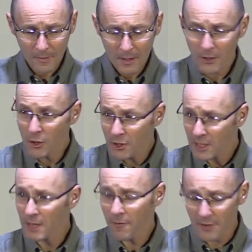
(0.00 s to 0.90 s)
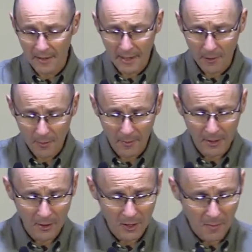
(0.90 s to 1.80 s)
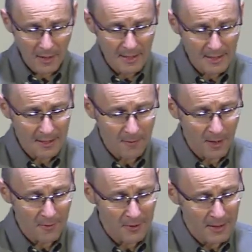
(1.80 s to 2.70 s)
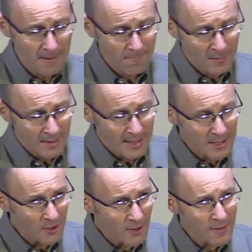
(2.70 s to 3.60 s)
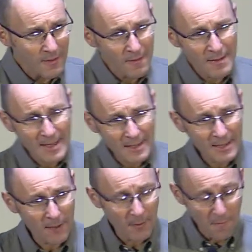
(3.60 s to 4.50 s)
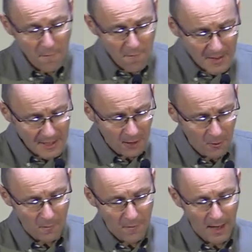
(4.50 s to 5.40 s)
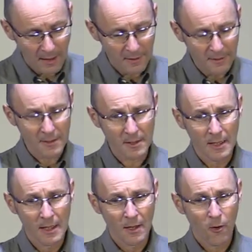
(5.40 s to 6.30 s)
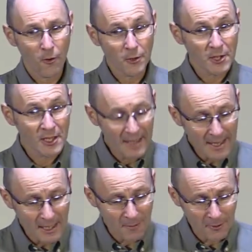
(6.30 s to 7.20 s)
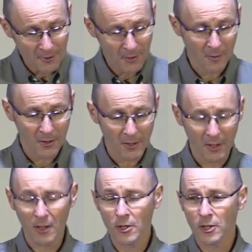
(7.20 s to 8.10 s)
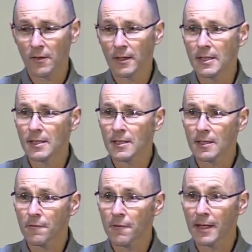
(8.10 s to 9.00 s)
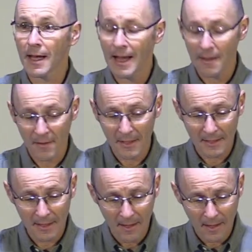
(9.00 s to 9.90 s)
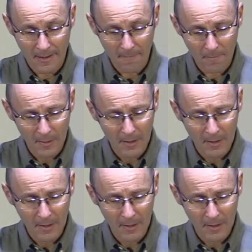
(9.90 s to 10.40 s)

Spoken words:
new to some of us, I think it was probably new to me this time around, that it's not necessarily physical violence or state-sponsored persecution that is the suffering at this time,